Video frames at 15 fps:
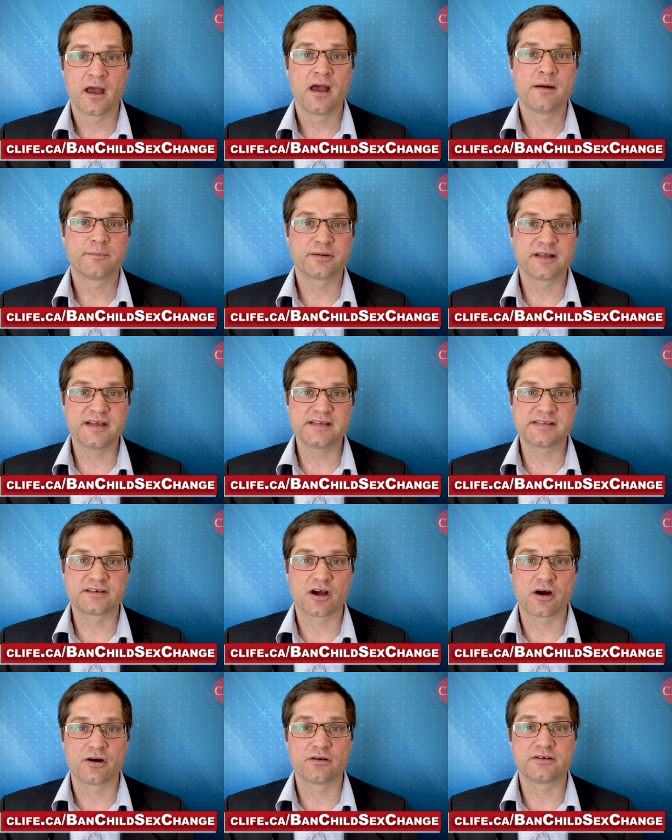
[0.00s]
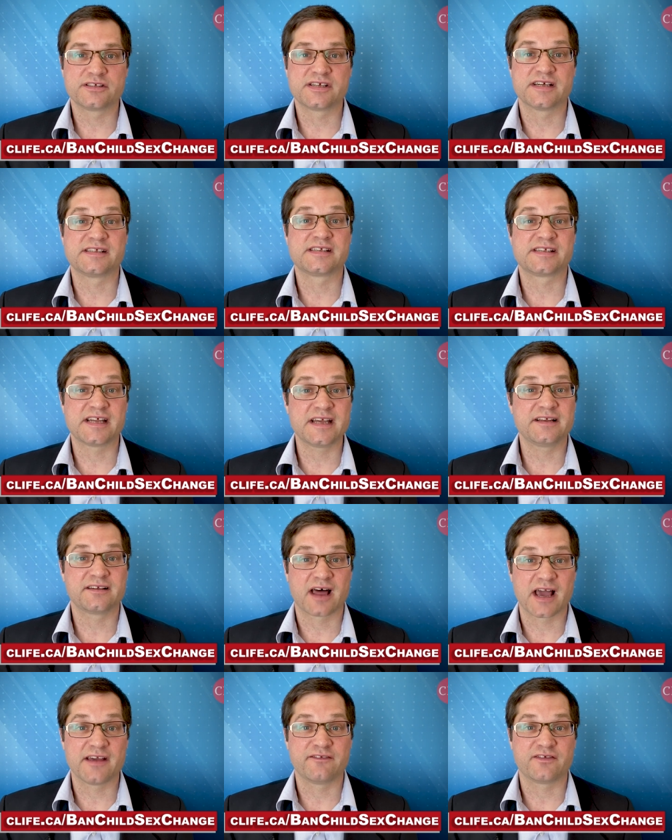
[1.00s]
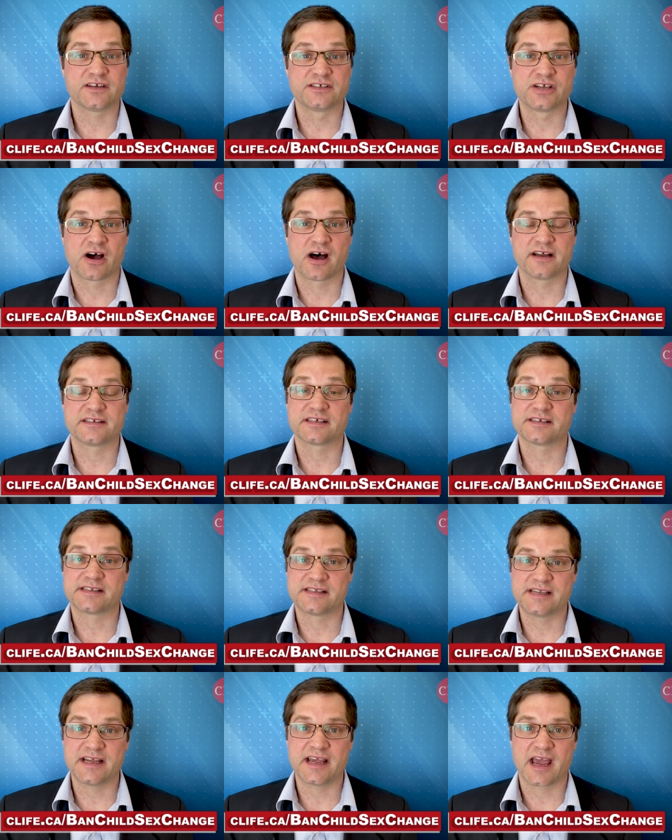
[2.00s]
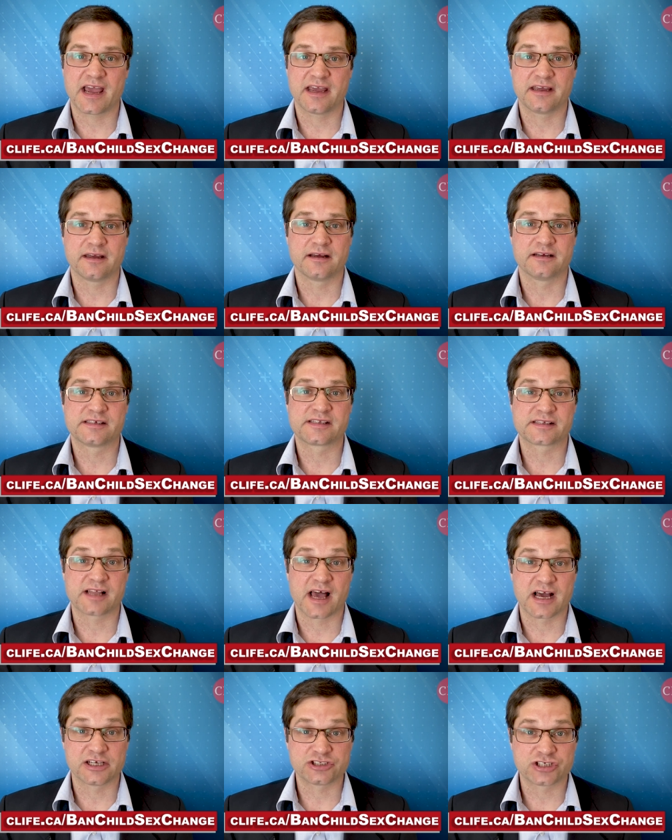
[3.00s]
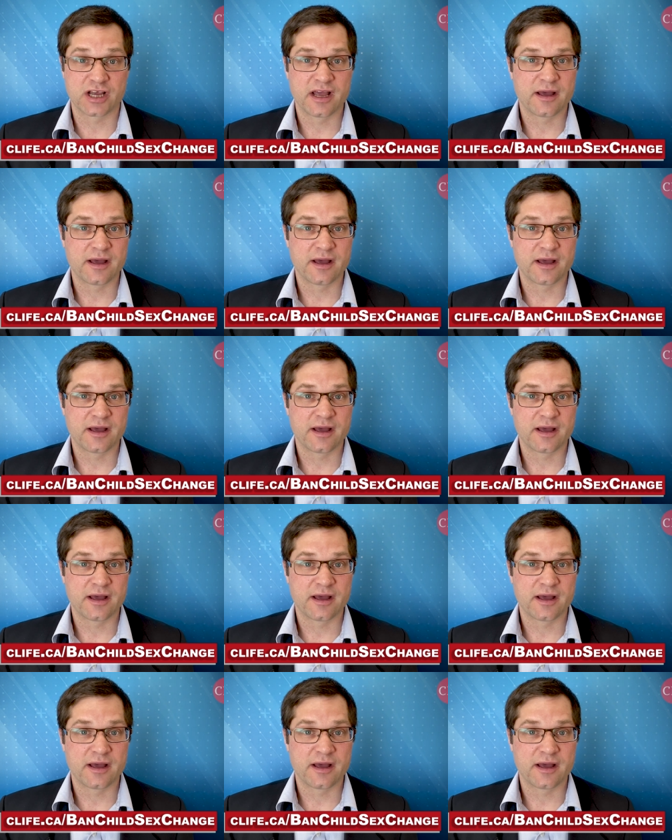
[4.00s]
Please go to clifeca slash